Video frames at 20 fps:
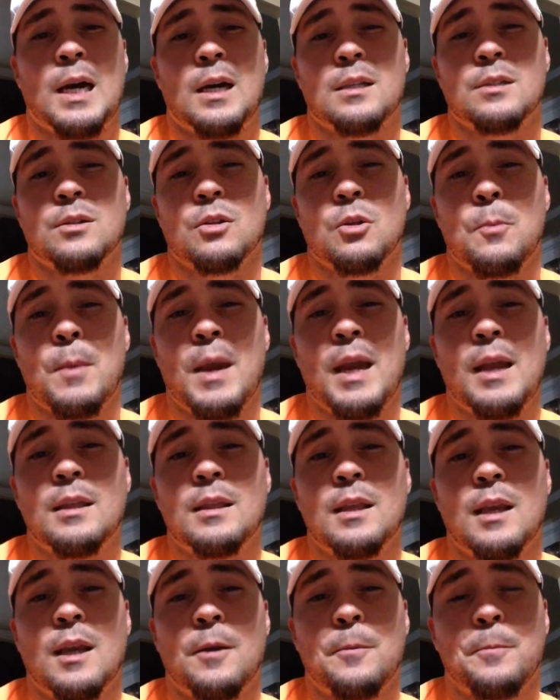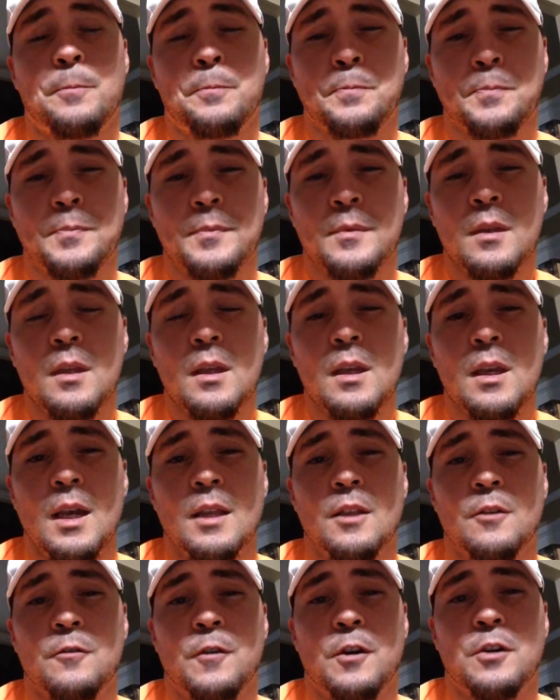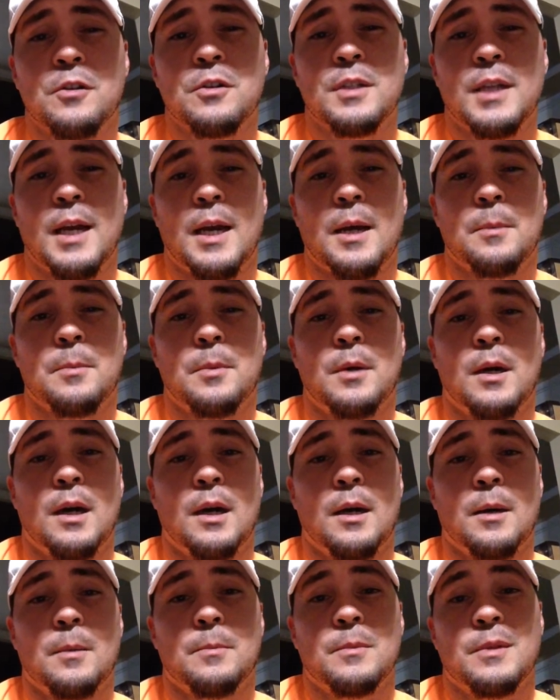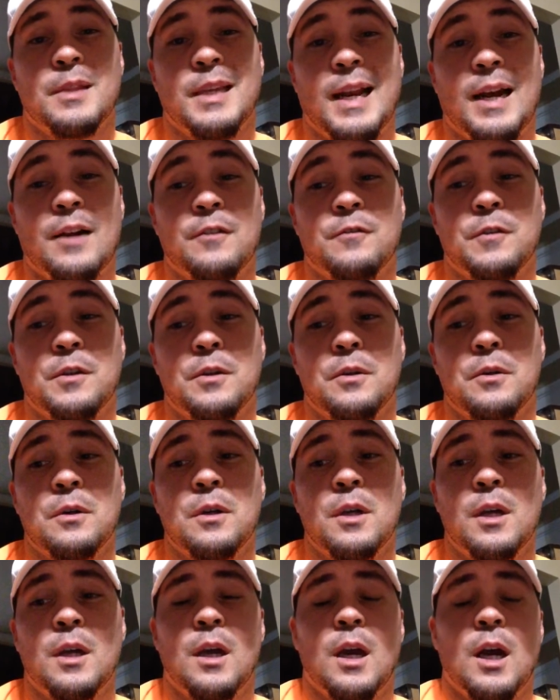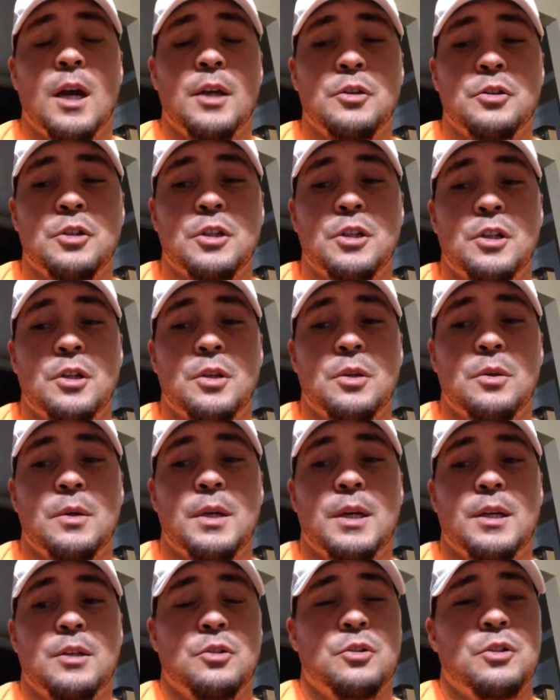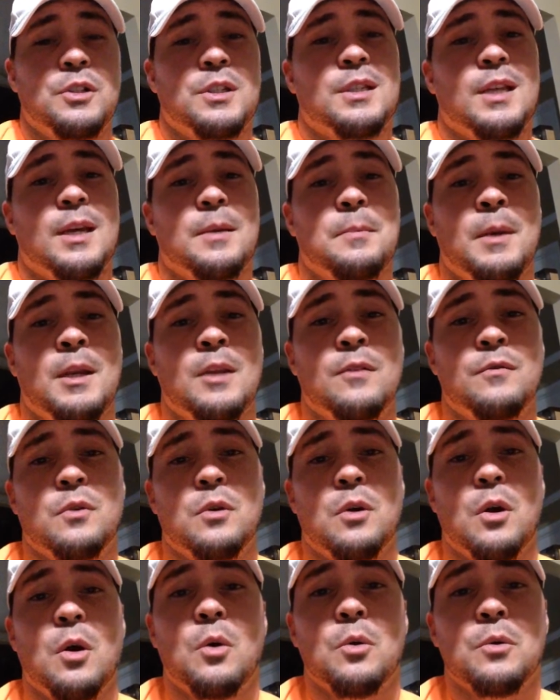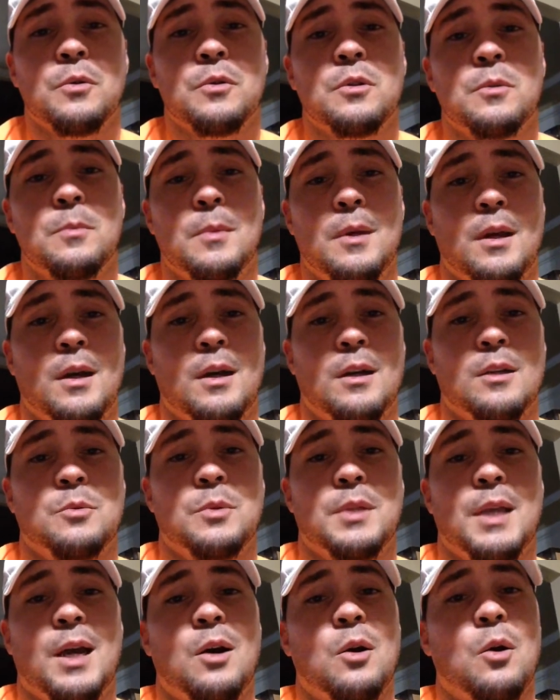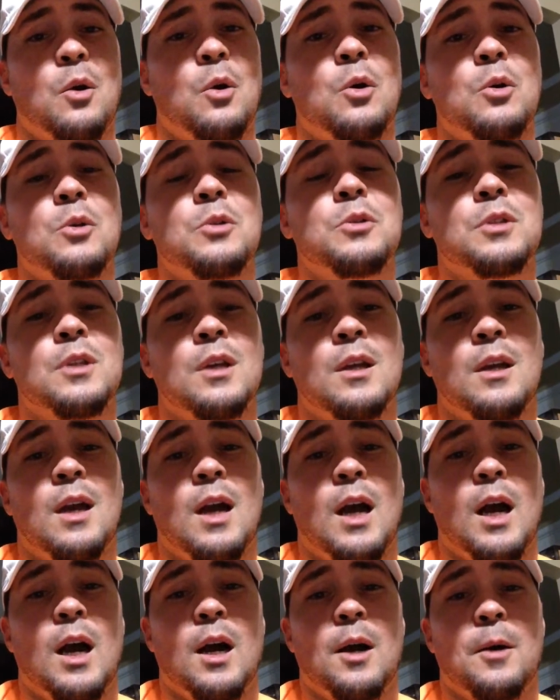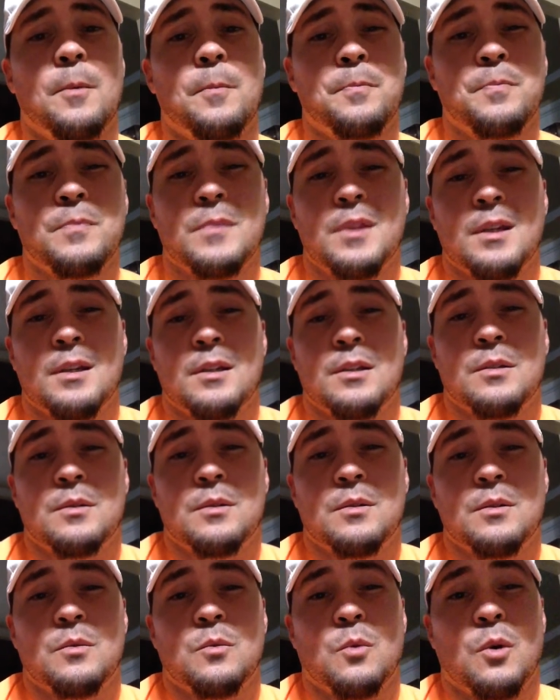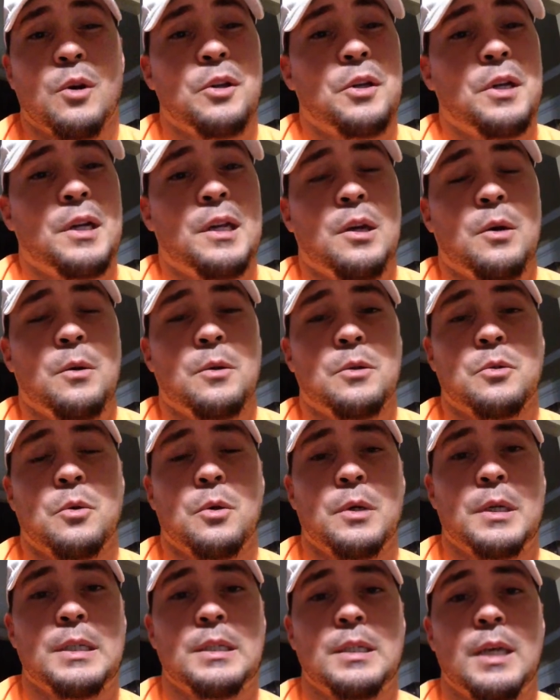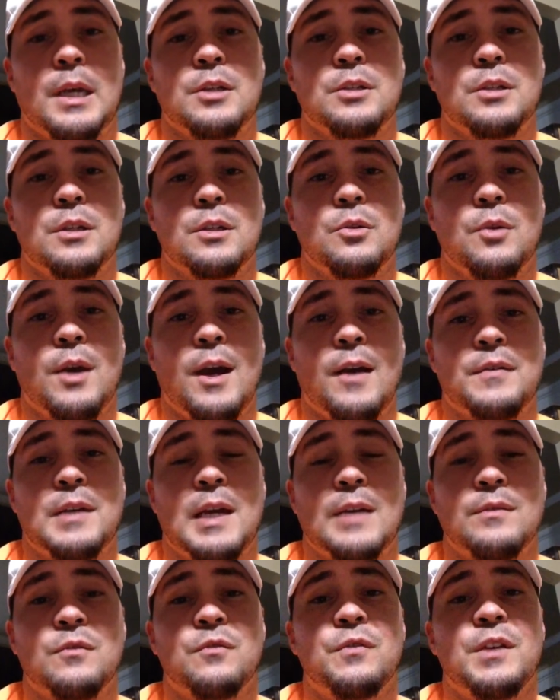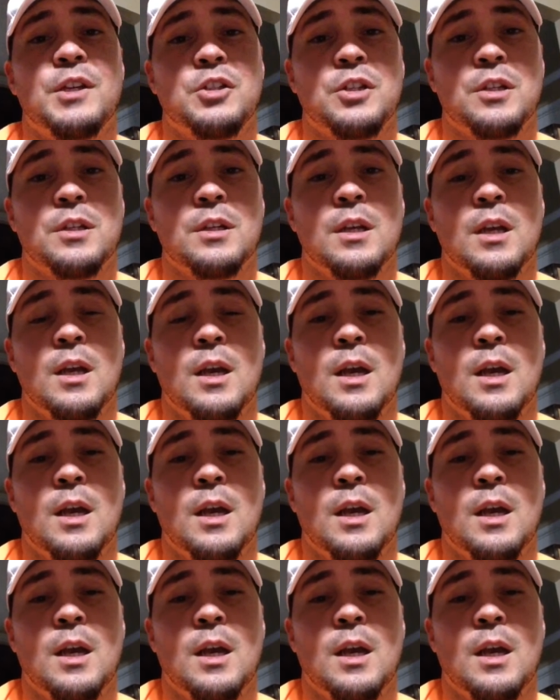So the main thing and the first step that I feel you should do is you should set meaningful goals, because without goals, then where are you going to go as an organization? You have to have a vision.